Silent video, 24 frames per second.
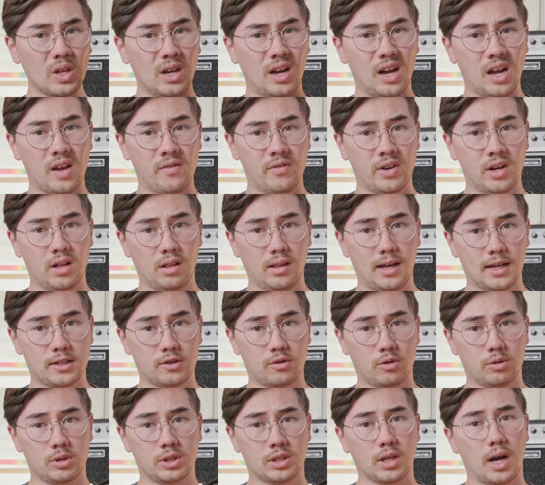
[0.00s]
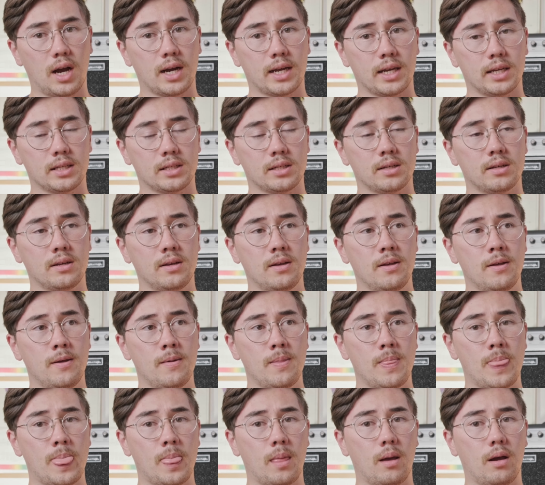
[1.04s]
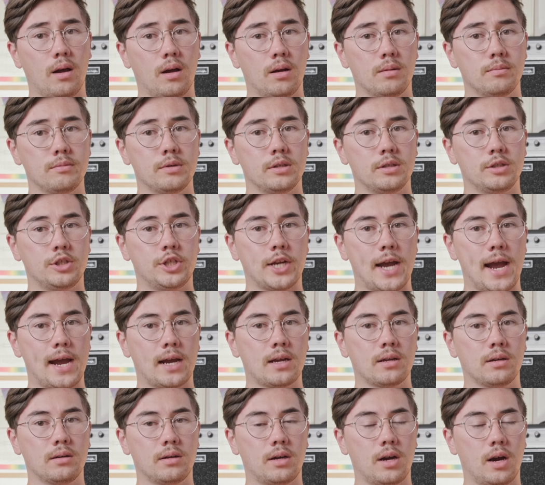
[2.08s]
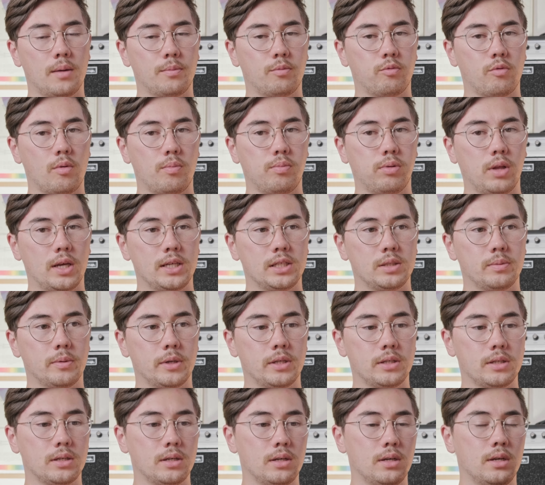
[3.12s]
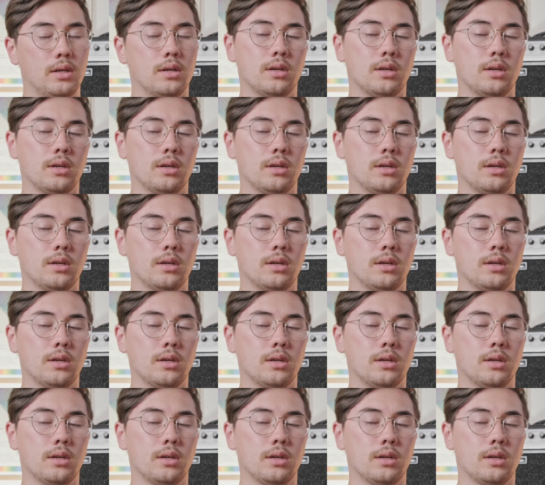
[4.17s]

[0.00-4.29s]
I have an electro socket jack cup replacement.